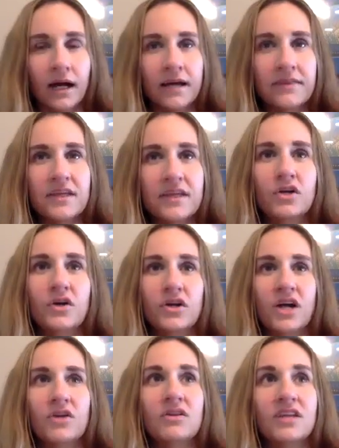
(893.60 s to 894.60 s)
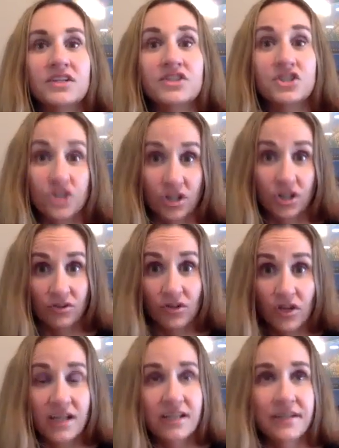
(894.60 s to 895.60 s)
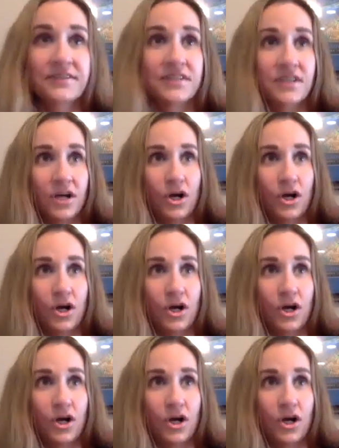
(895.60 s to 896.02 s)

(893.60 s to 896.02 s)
I don't like to generalize,